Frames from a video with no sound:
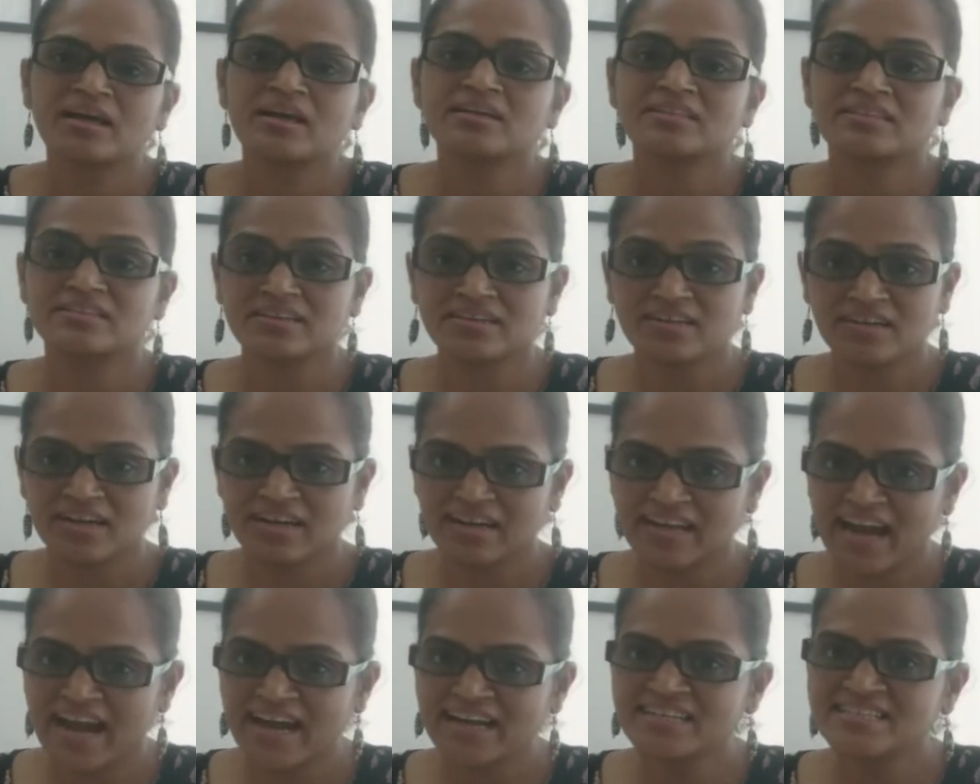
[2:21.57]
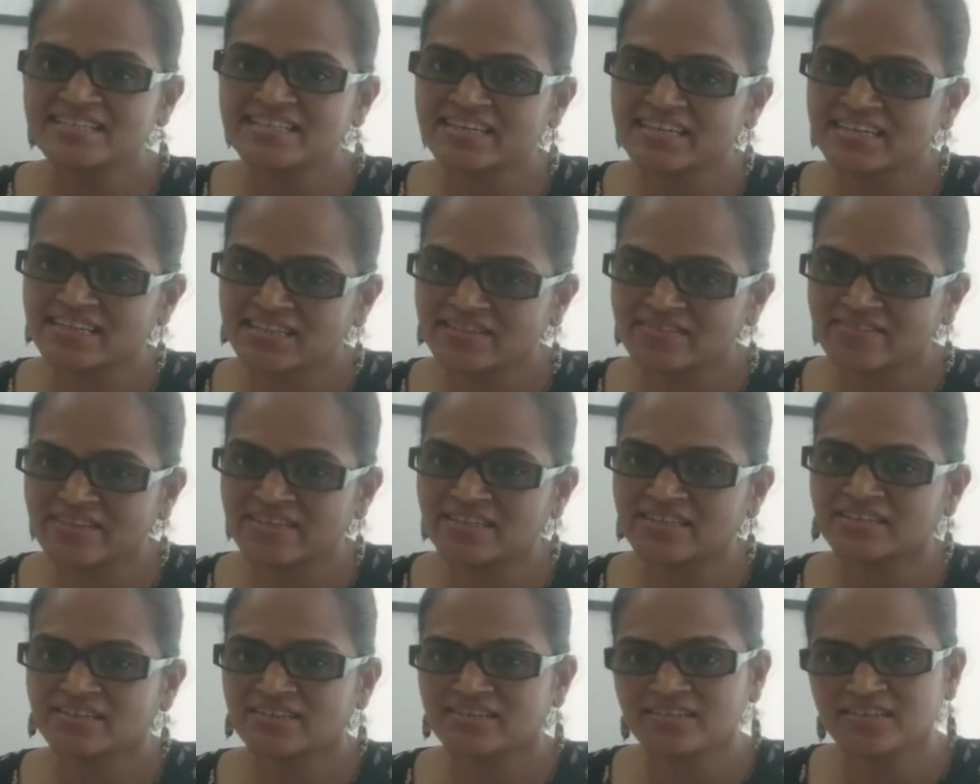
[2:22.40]
The knights in
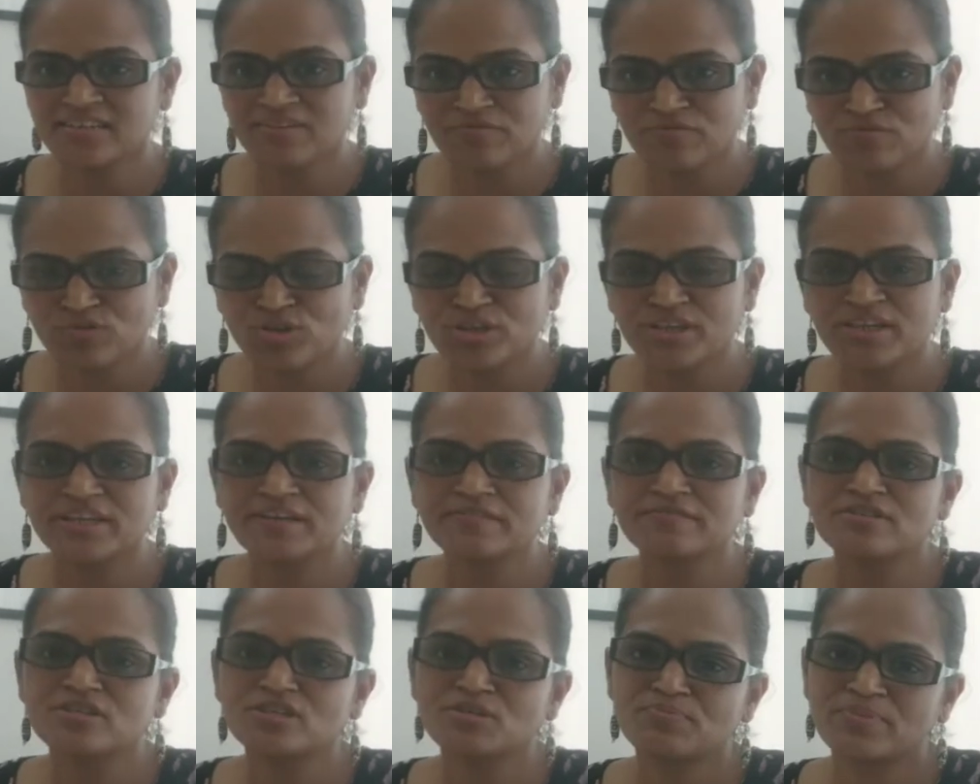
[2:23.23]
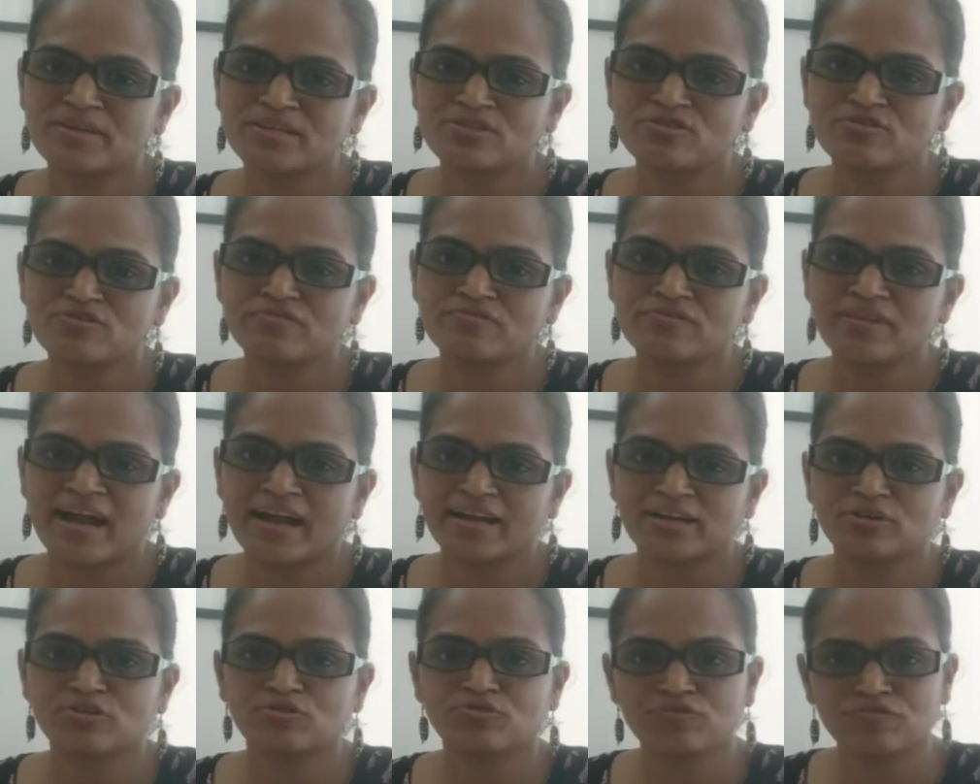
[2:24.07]
return would give this piece of
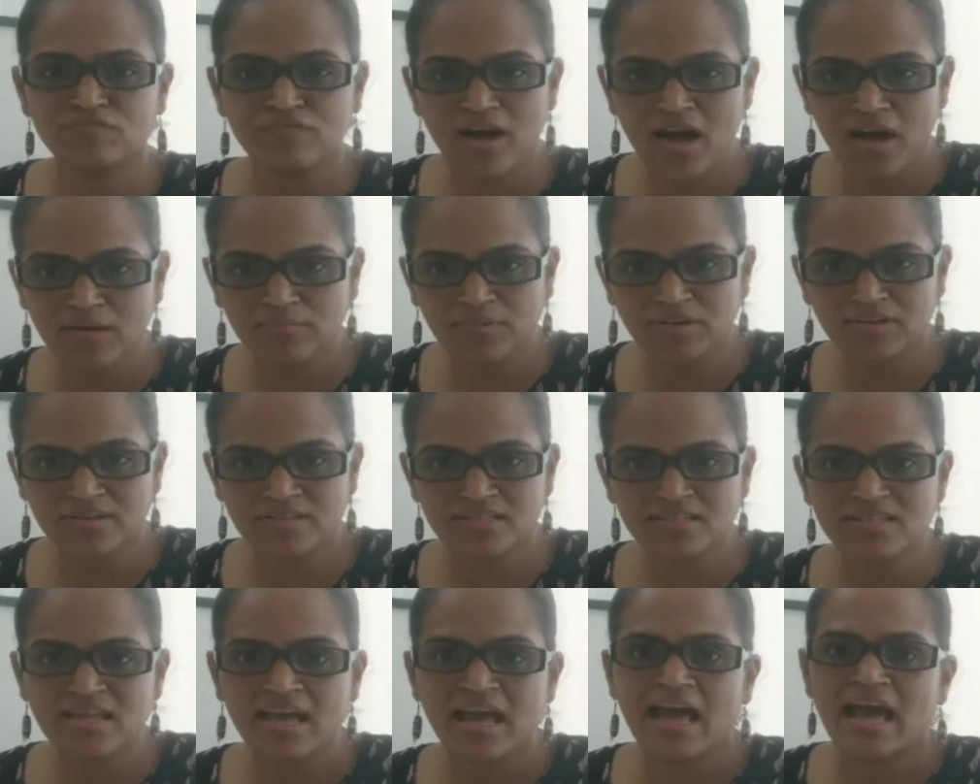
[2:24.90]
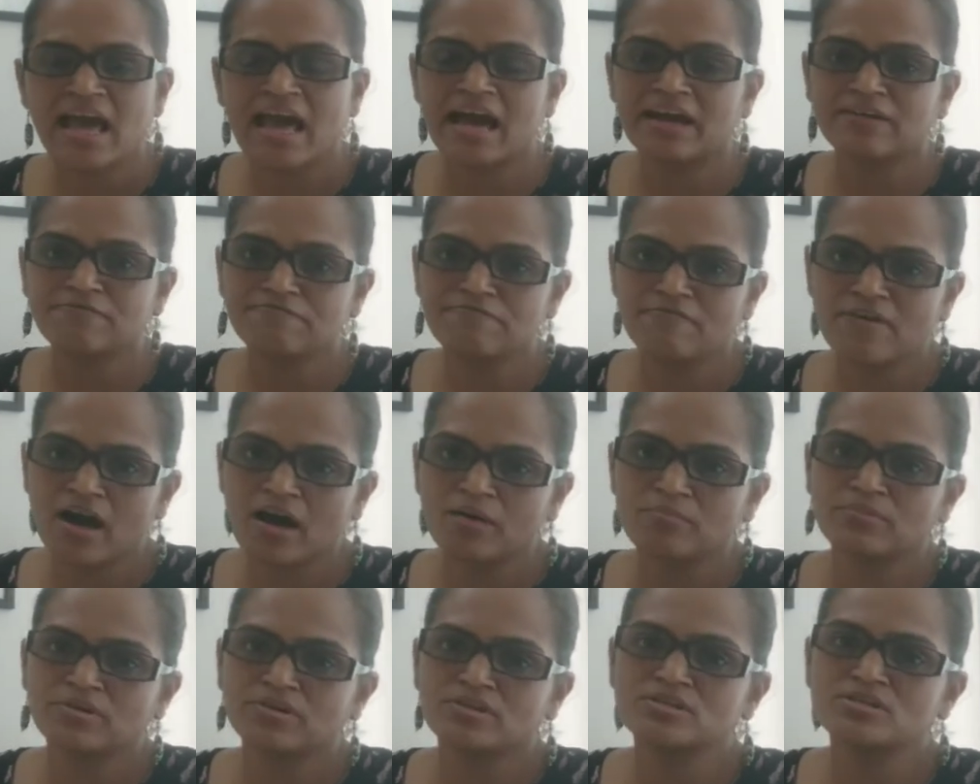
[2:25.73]
land to farmers, and
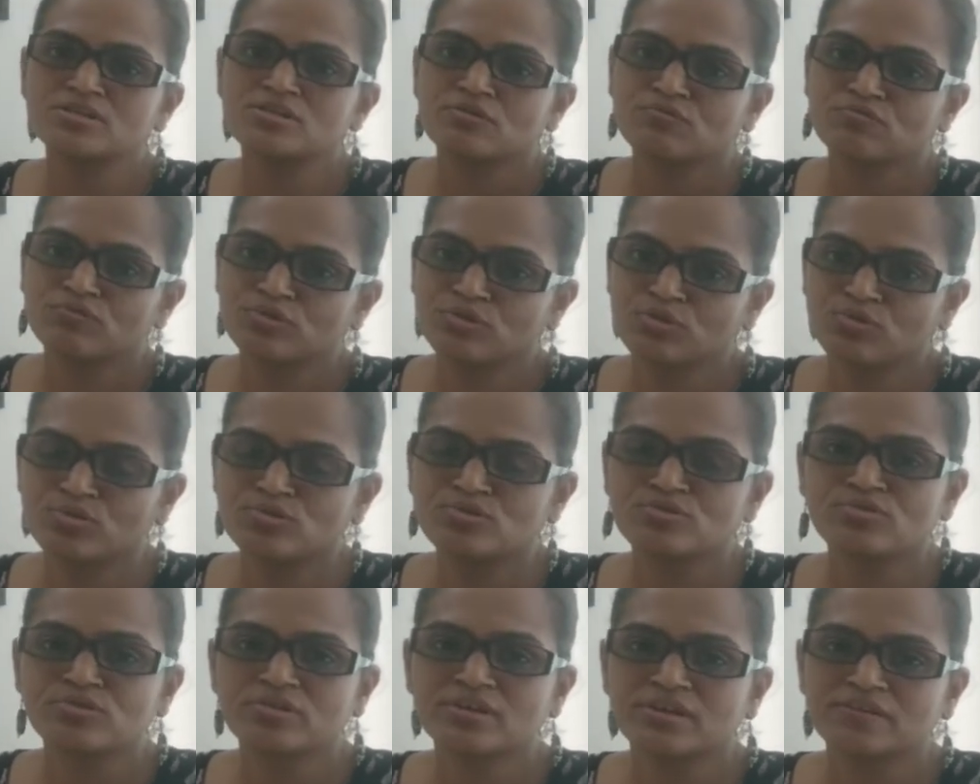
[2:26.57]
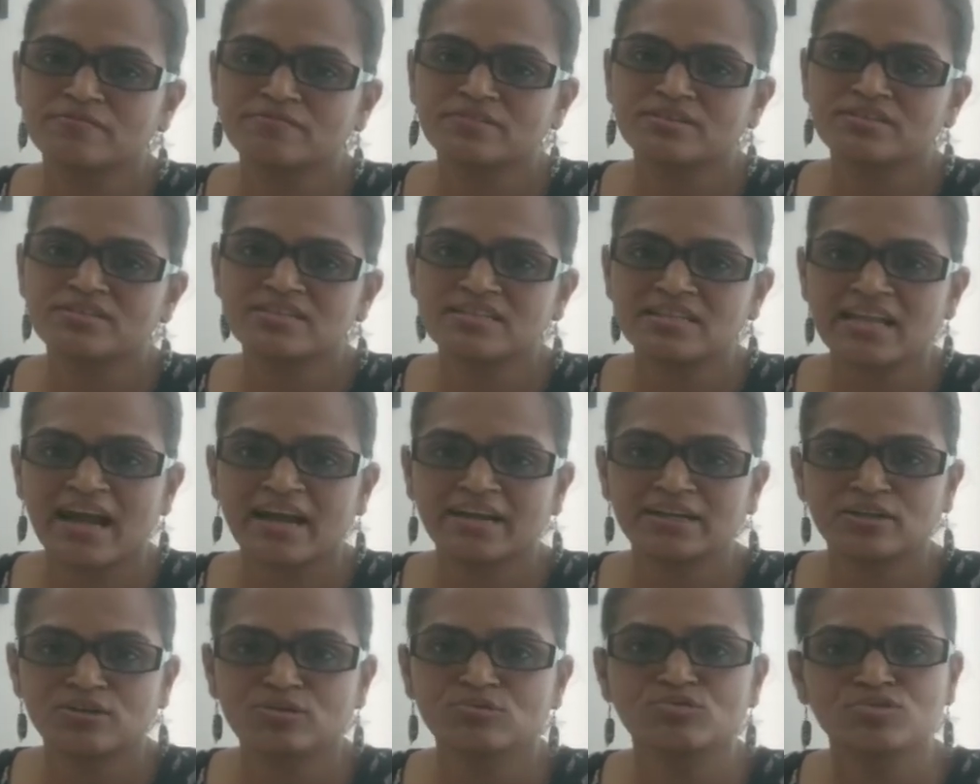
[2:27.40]
farmers would also give this
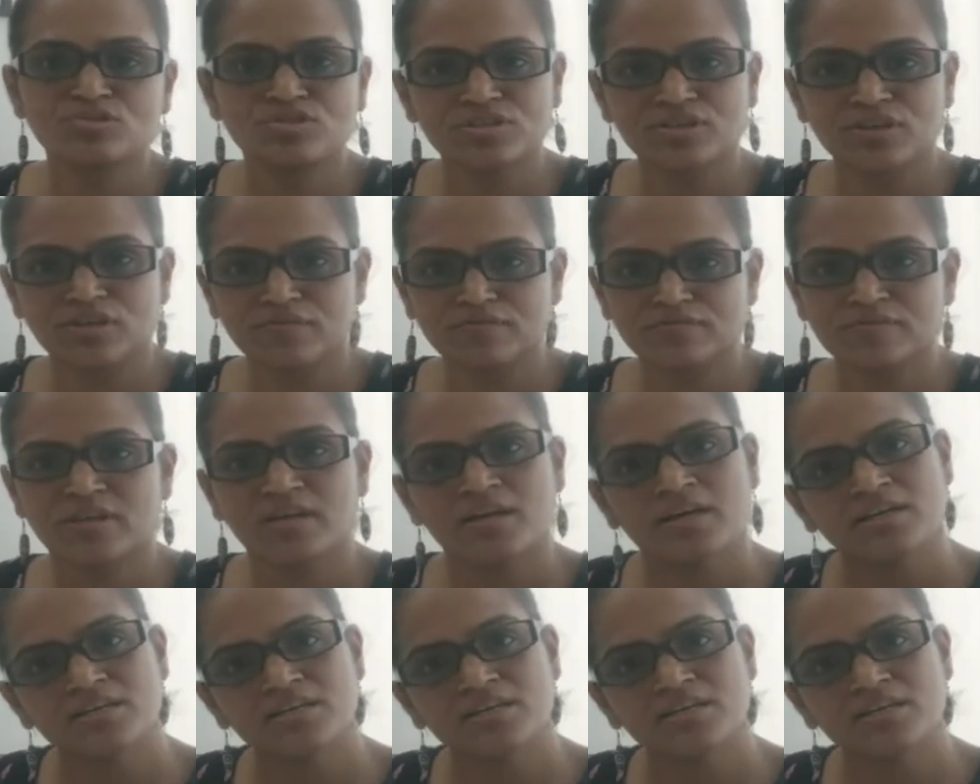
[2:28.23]
land to serfs.